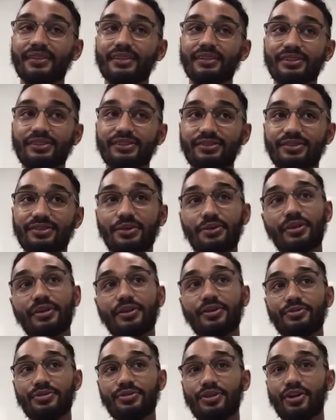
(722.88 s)
student
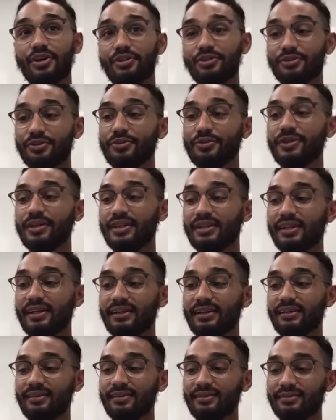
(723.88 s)
who's gone through it and
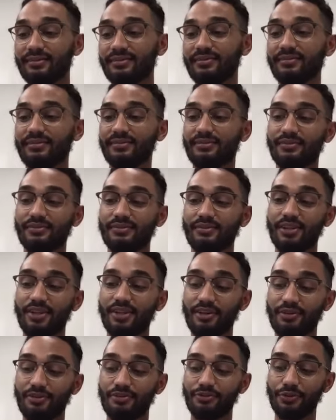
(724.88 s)
like
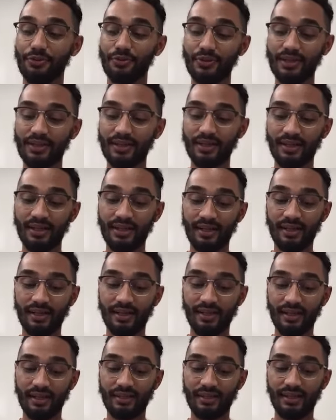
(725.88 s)
gone through it
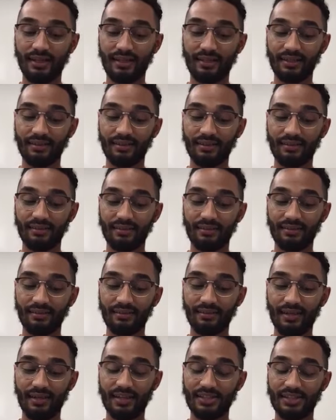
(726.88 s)
and like
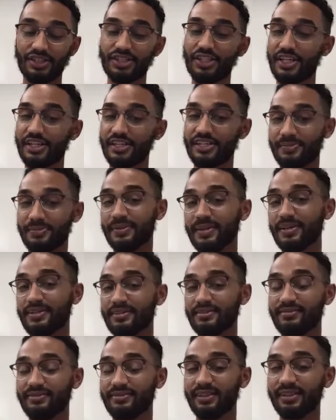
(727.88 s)
has changed because
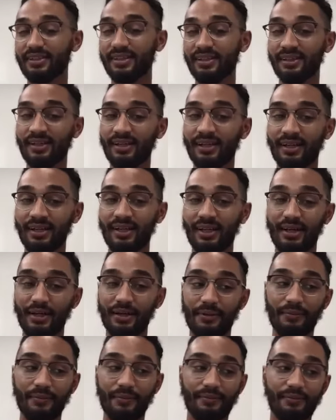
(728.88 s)
of it. Um,
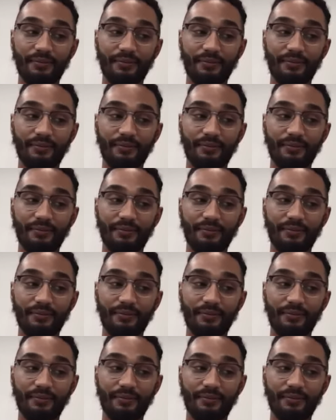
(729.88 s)
mm-hmm.